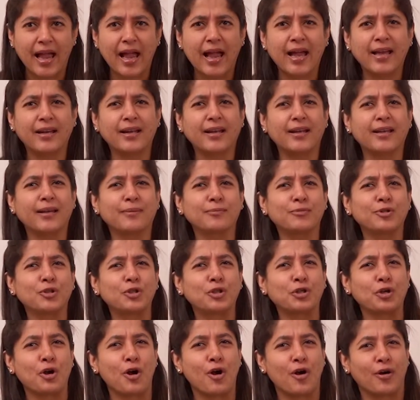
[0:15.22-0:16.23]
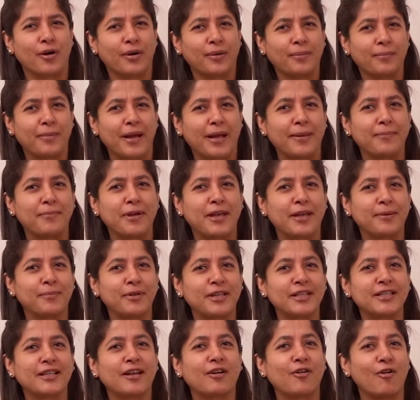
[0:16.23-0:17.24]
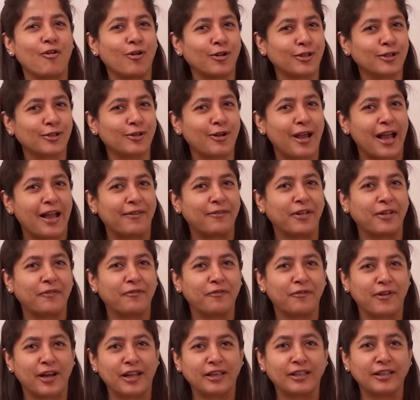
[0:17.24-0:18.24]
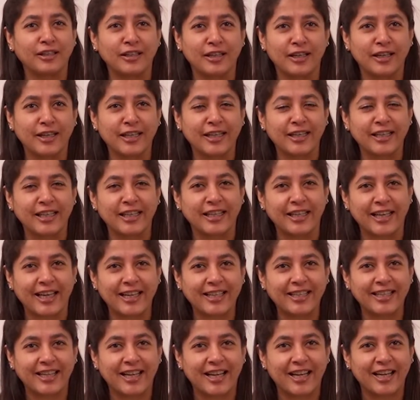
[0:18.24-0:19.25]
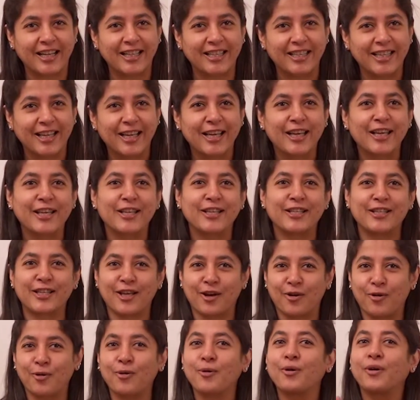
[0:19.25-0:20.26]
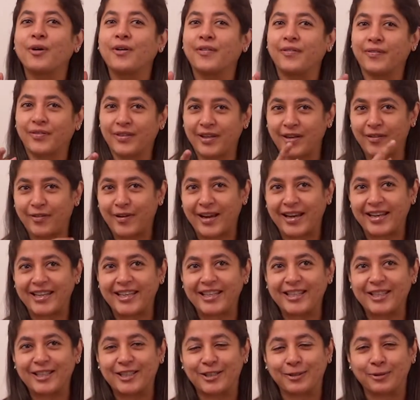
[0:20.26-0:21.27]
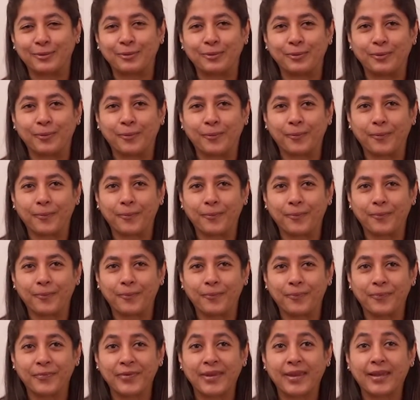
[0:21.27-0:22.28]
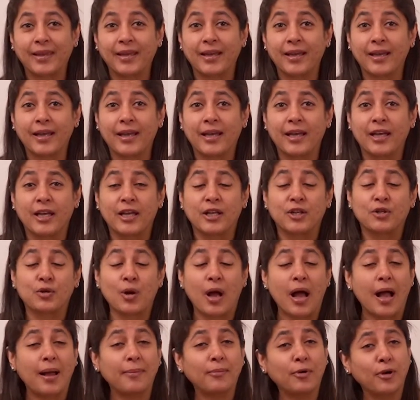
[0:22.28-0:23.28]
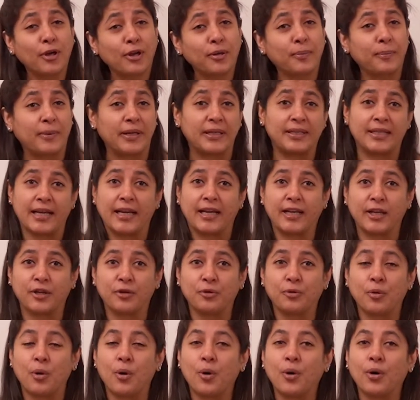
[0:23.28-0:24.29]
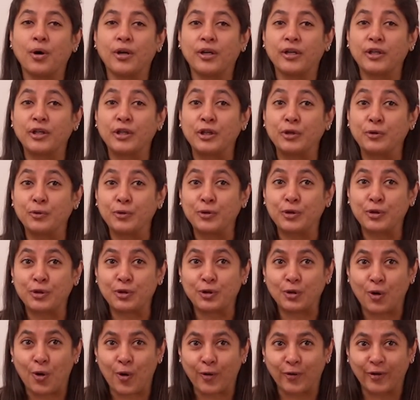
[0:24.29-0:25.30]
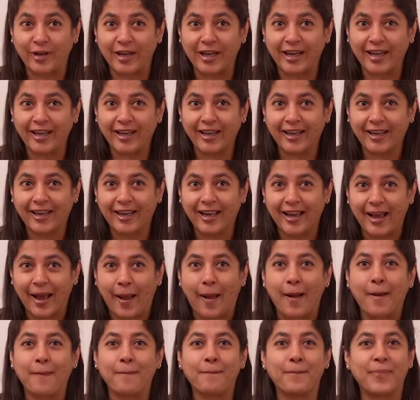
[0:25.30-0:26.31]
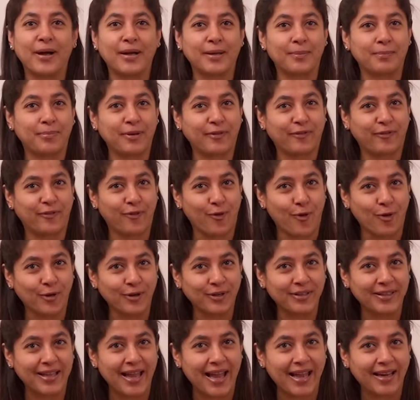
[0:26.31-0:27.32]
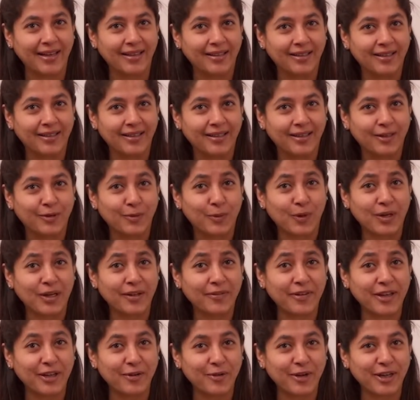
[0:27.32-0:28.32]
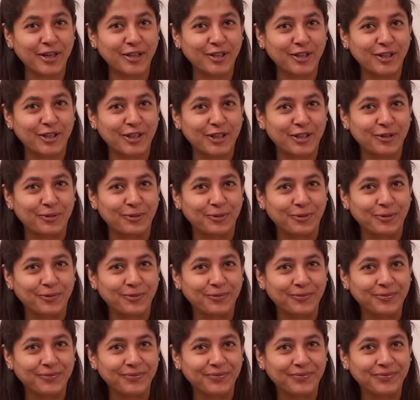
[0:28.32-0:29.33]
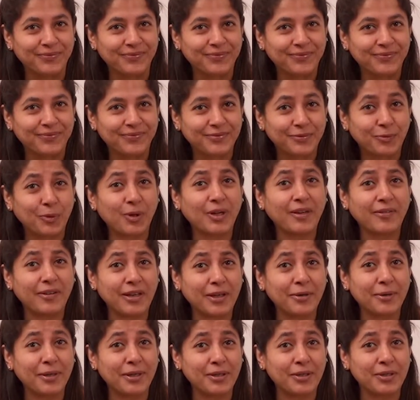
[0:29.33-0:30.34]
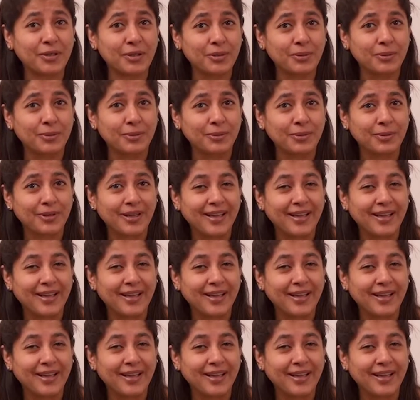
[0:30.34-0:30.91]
And I am sure my babies are also having fun learning the letters, so they're ready too. So I'm going to be telling you all a new story. But before that, what are we going to do? What are we going to do?